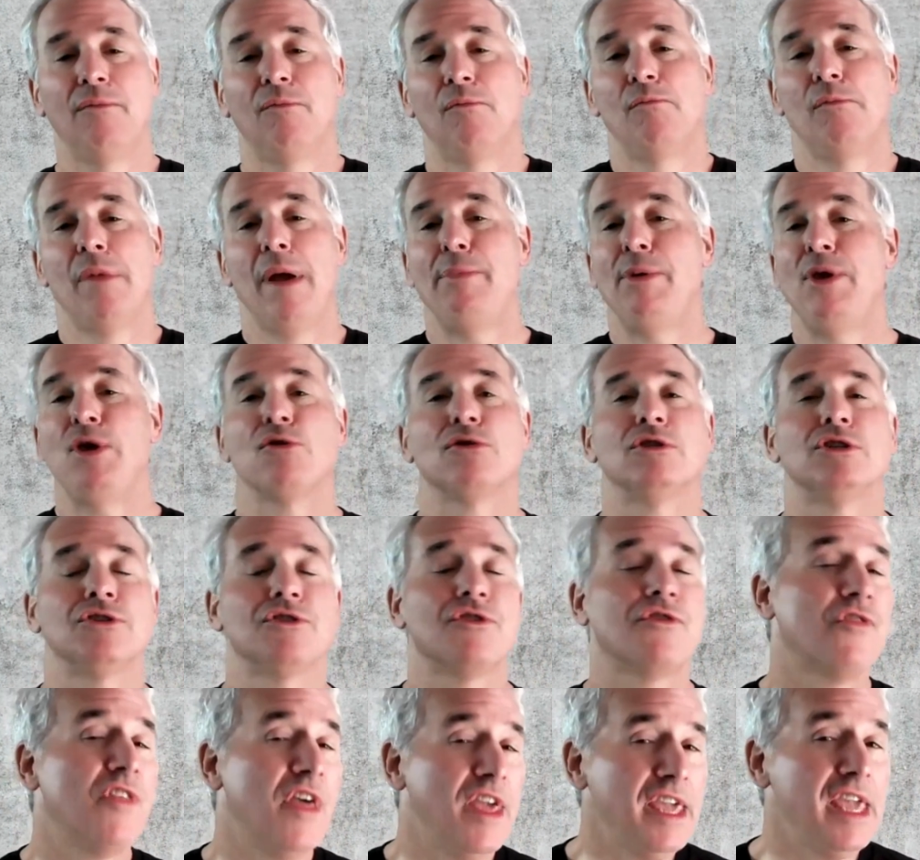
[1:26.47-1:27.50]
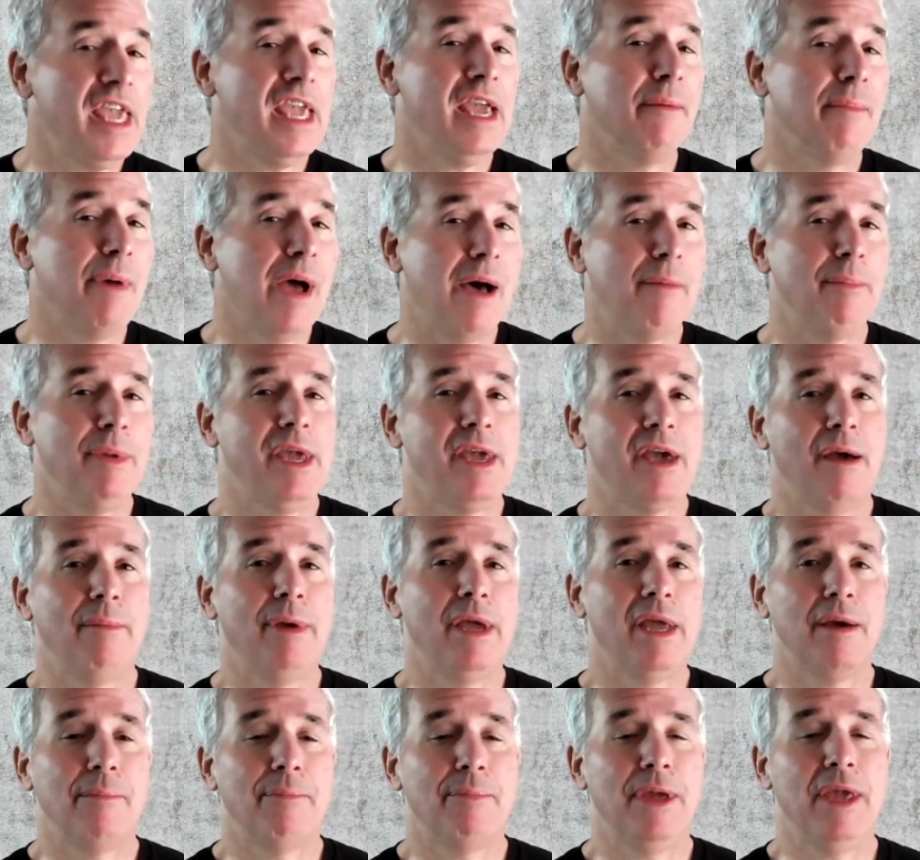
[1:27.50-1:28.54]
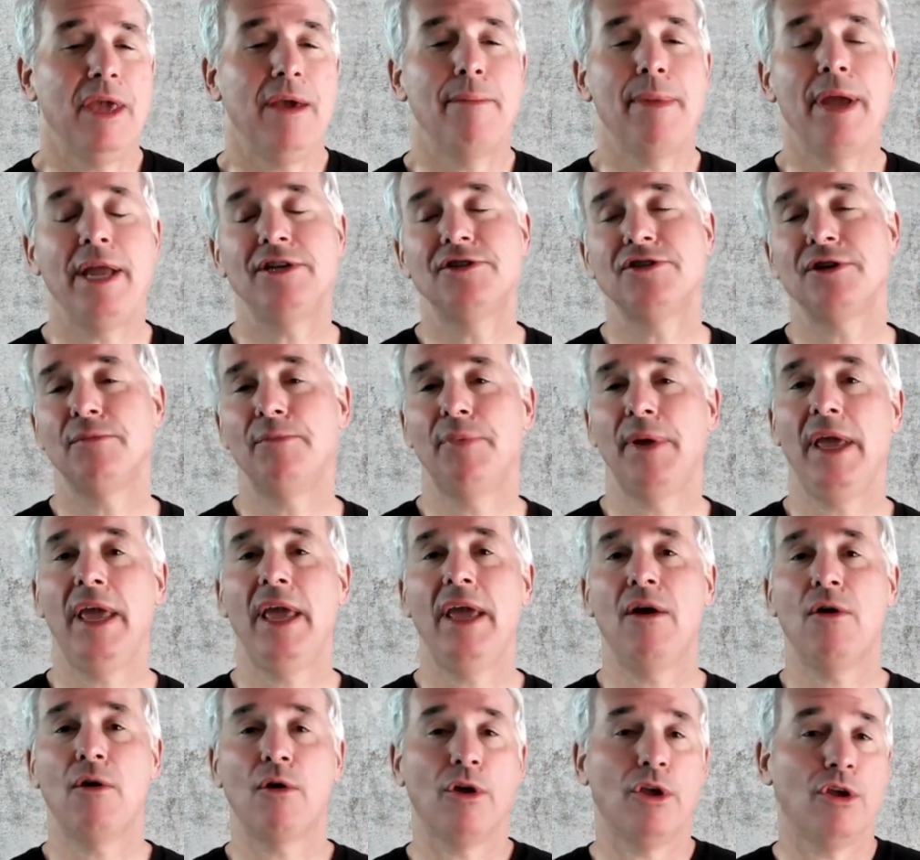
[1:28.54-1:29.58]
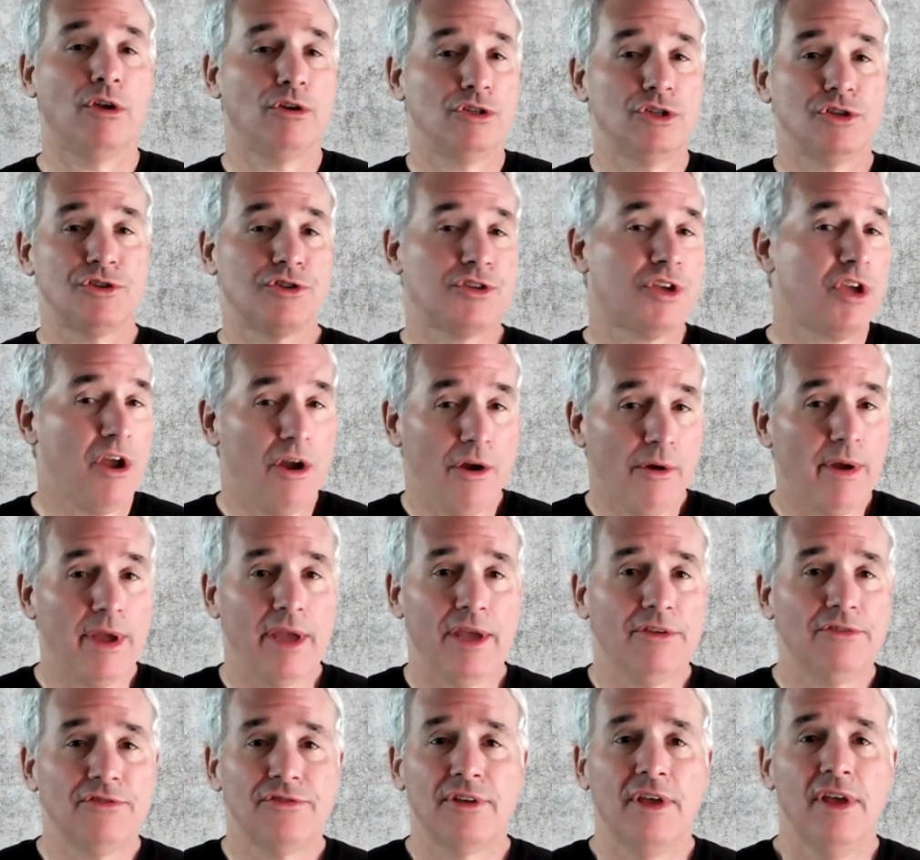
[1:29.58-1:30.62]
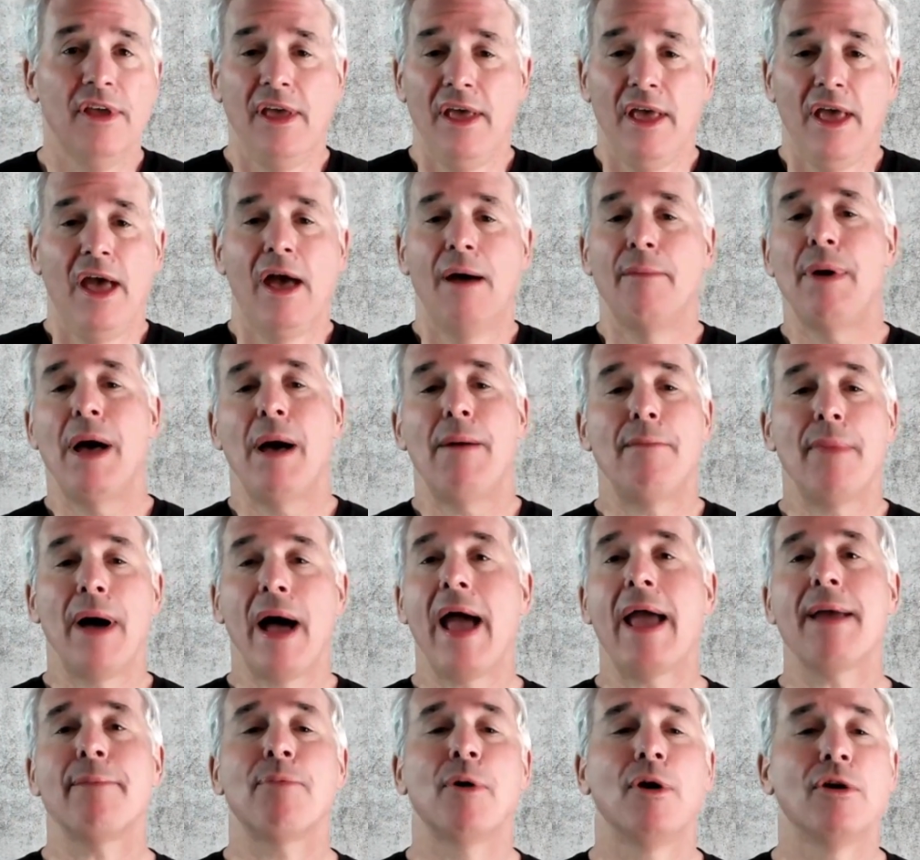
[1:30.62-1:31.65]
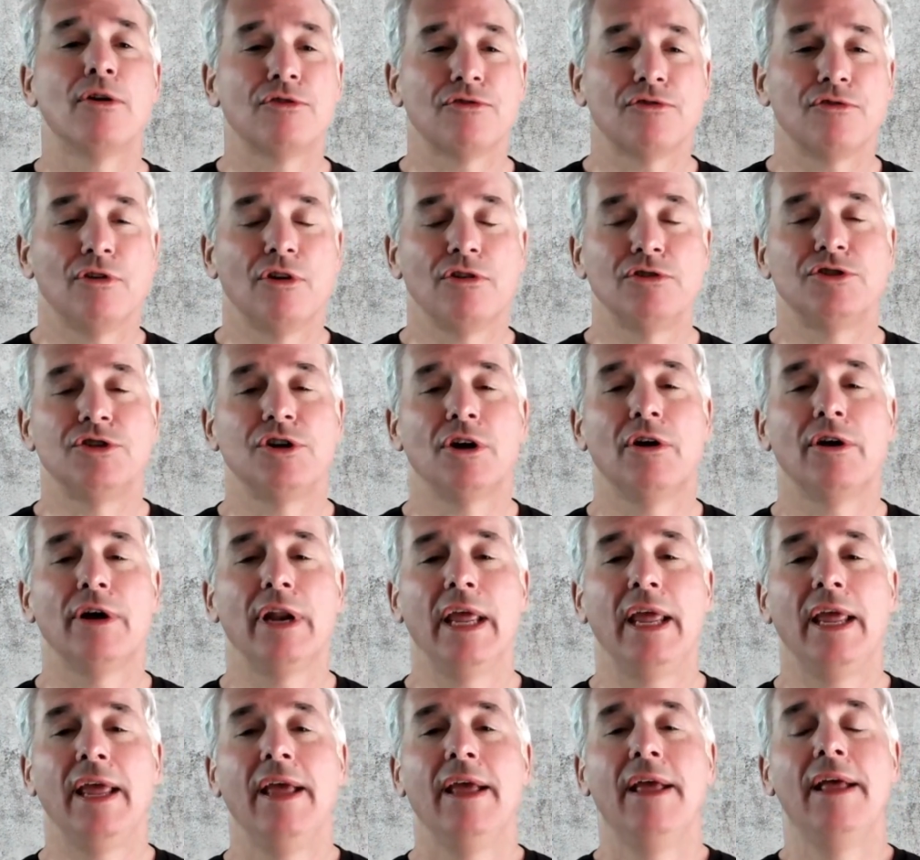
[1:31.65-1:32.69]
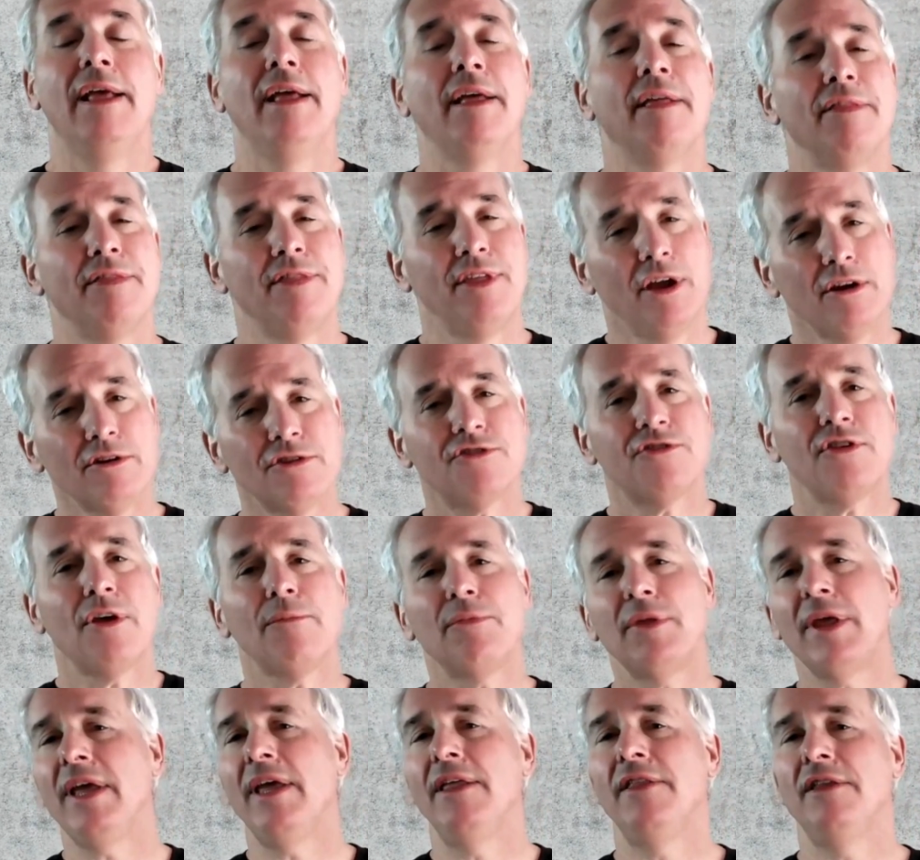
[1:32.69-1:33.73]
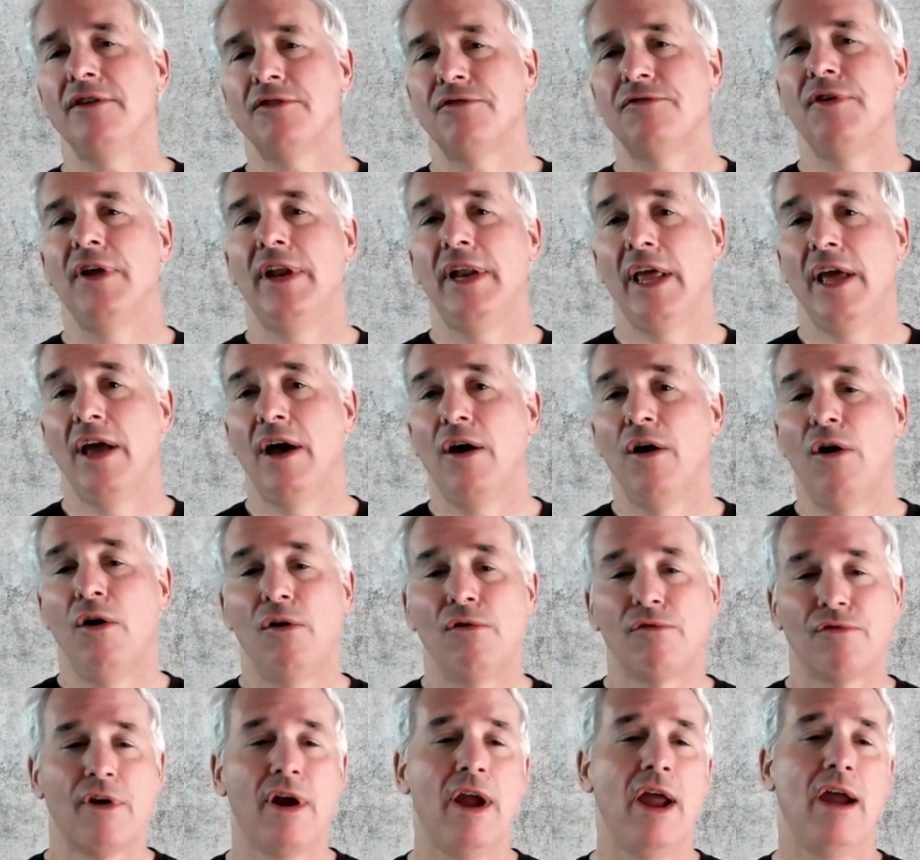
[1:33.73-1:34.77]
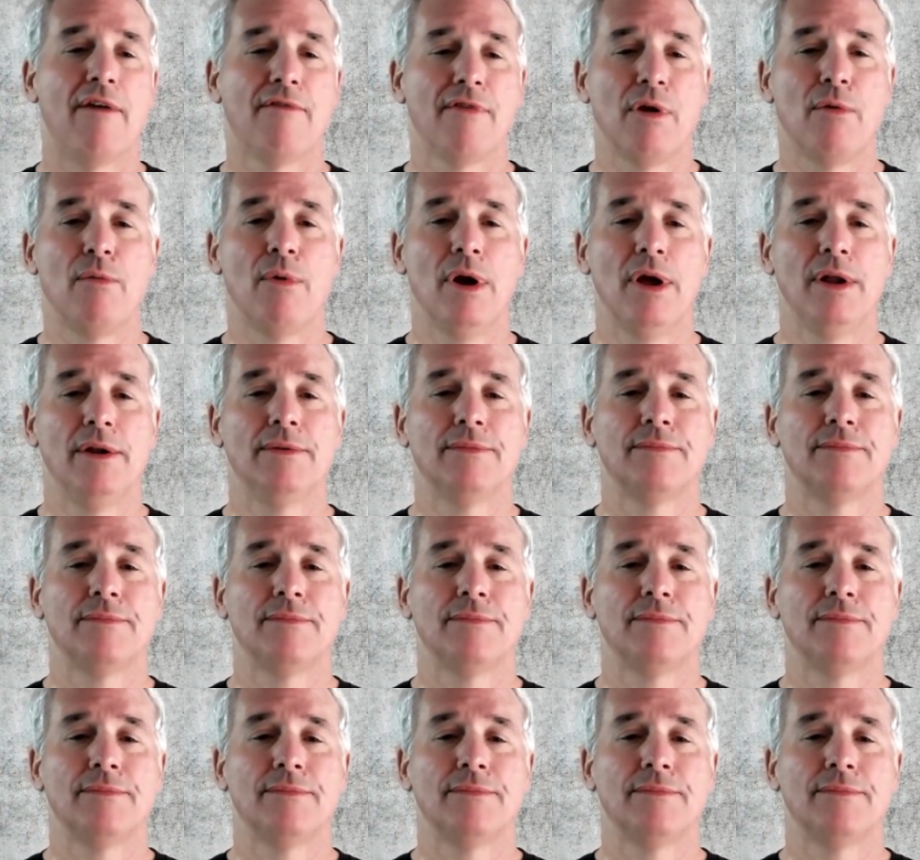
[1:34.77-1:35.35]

maybe you're just thinking about becoming a PMHNP, or you're just curious about my personal journey, there's something in this video for everyone.